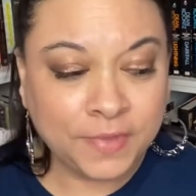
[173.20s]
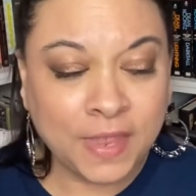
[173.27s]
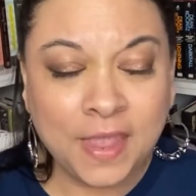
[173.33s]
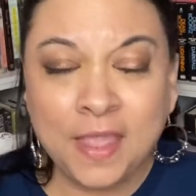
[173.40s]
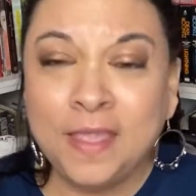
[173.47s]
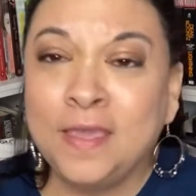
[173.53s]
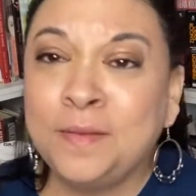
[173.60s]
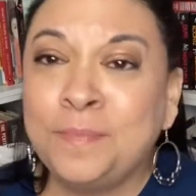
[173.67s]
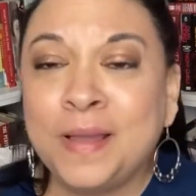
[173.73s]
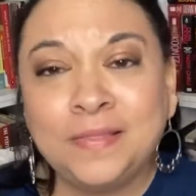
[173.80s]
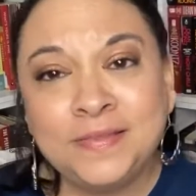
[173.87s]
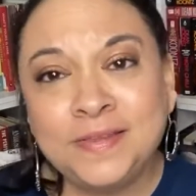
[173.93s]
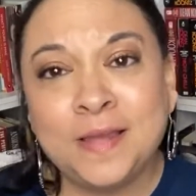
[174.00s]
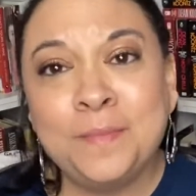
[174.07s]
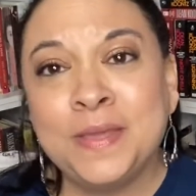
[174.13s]
And by the
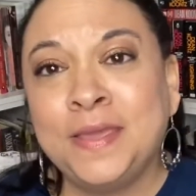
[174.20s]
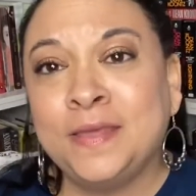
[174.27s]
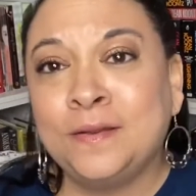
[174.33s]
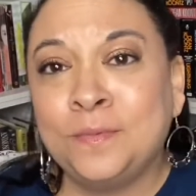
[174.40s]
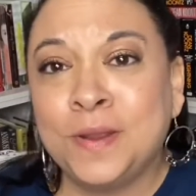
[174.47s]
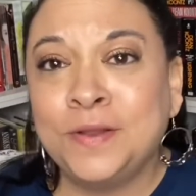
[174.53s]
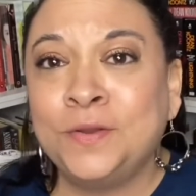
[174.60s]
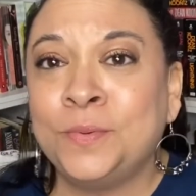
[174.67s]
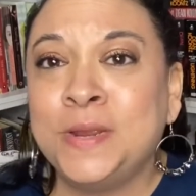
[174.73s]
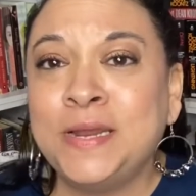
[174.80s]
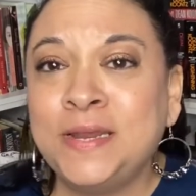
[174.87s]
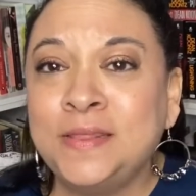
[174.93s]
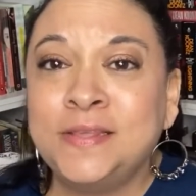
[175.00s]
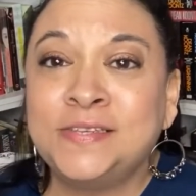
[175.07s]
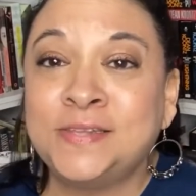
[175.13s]
time I get around to
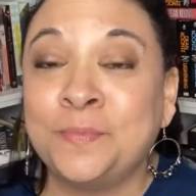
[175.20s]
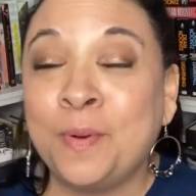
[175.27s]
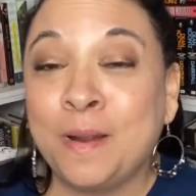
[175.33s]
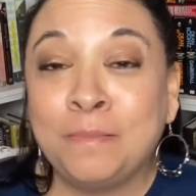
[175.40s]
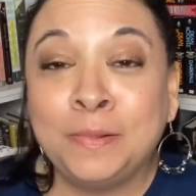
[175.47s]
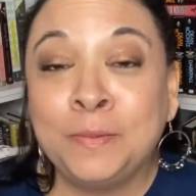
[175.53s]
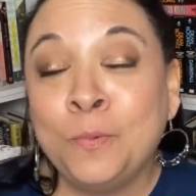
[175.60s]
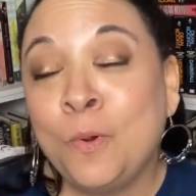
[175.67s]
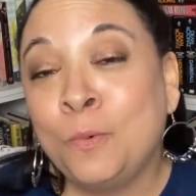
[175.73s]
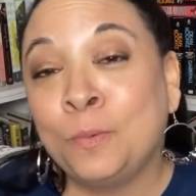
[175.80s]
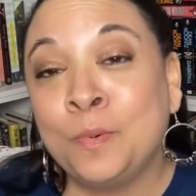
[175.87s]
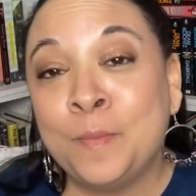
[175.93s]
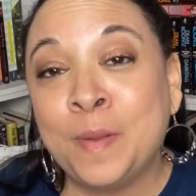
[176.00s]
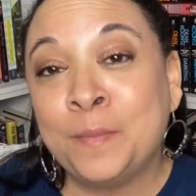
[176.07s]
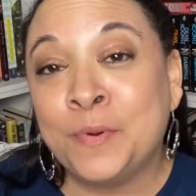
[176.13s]
reading this, I probably won't
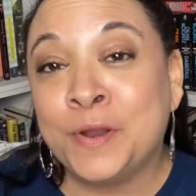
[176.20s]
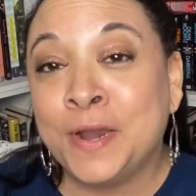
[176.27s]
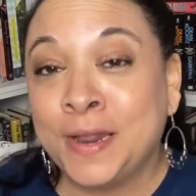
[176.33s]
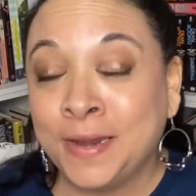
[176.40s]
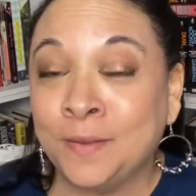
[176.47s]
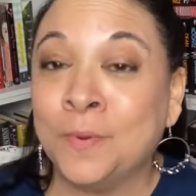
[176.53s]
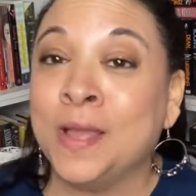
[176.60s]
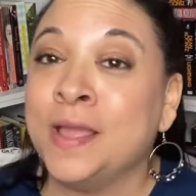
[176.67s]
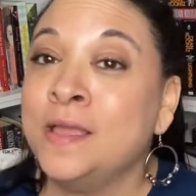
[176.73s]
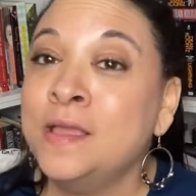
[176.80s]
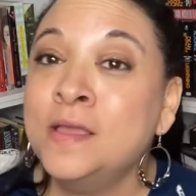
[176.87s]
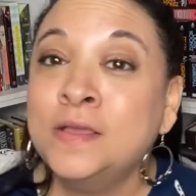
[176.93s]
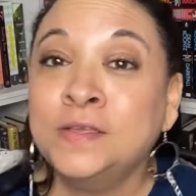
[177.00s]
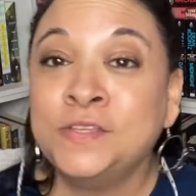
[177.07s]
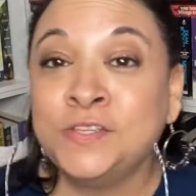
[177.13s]
remember it anyway.
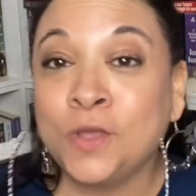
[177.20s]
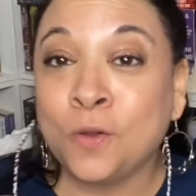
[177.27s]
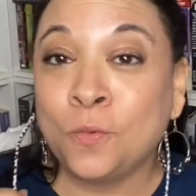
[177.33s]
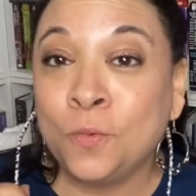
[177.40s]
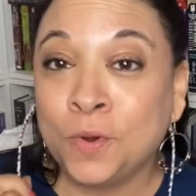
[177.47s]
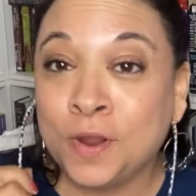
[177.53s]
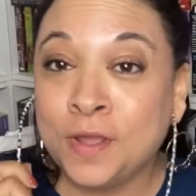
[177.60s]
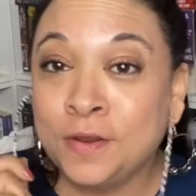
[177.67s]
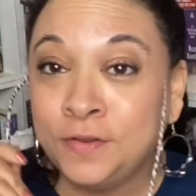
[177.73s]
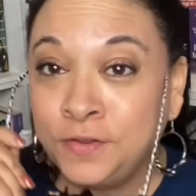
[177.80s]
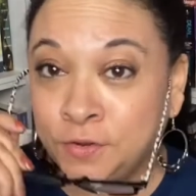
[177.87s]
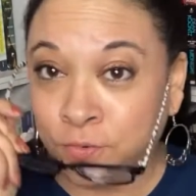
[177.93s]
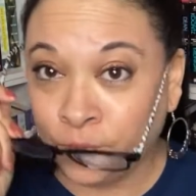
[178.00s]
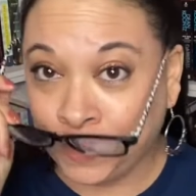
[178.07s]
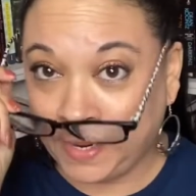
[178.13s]
So we're going
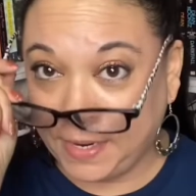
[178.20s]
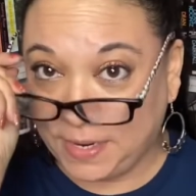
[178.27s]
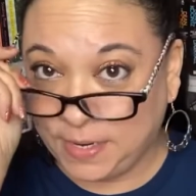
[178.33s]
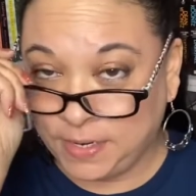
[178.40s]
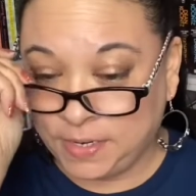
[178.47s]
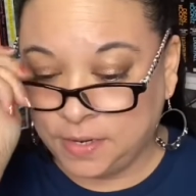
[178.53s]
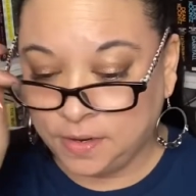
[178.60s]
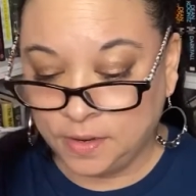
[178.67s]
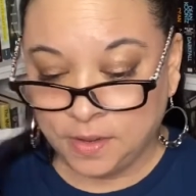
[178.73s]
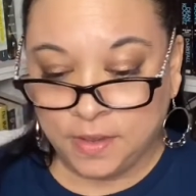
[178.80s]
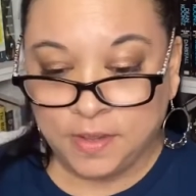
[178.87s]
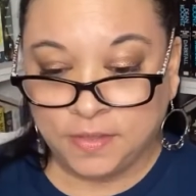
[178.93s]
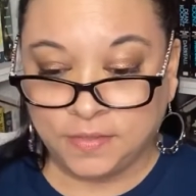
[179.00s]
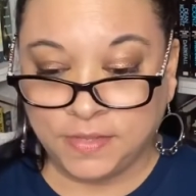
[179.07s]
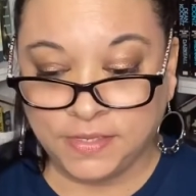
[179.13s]
to read.
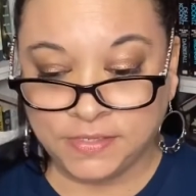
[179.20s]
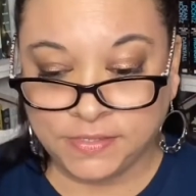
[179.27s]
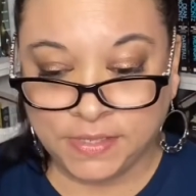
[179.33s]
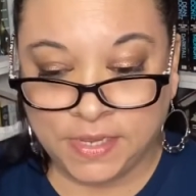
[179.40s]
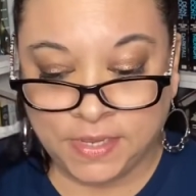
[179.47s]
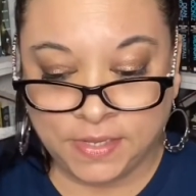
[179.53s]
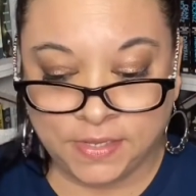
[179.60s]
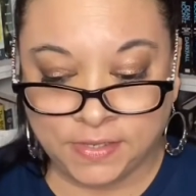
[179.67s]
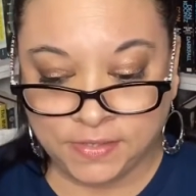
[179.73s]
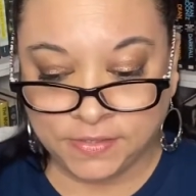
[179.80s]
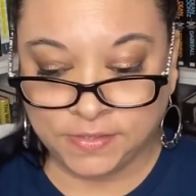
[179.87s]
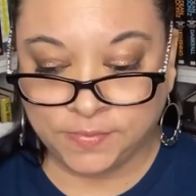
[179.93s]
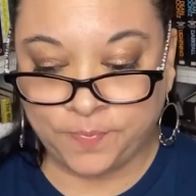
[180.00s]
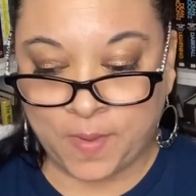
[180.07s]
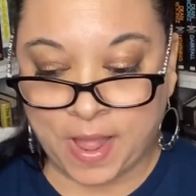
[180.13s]
This
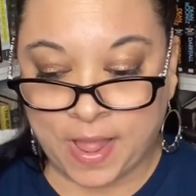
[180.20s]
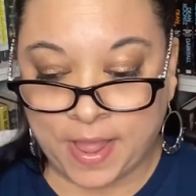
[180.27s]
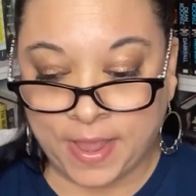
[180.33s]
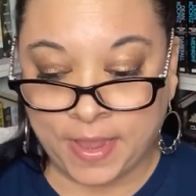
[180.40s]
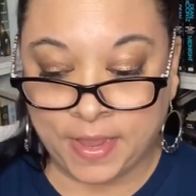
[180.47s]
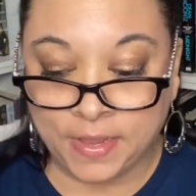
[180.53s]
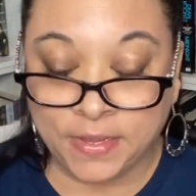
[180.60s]
is by